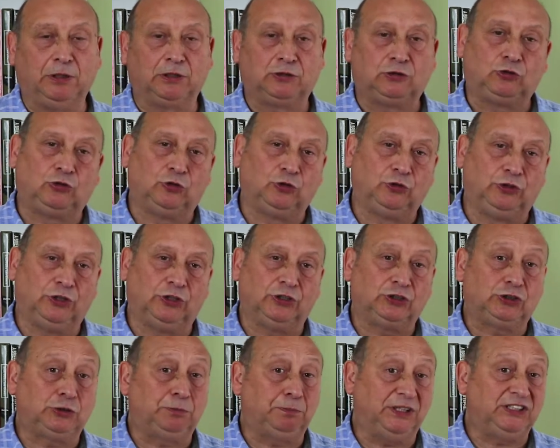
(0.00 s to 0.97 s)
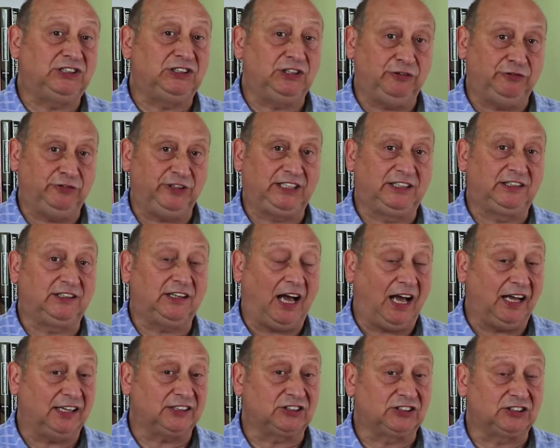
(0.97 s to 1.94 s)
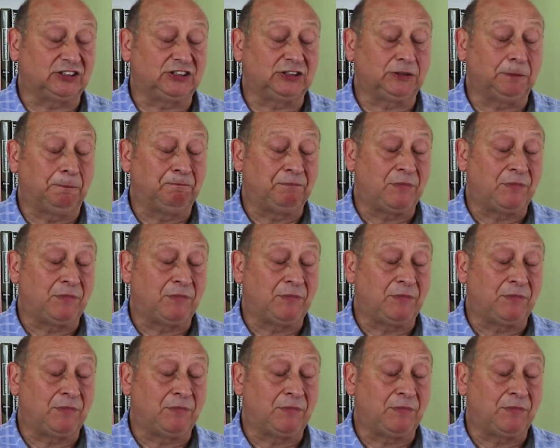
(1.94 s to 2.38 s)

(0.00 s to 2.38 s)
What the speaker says: to the specific tasks.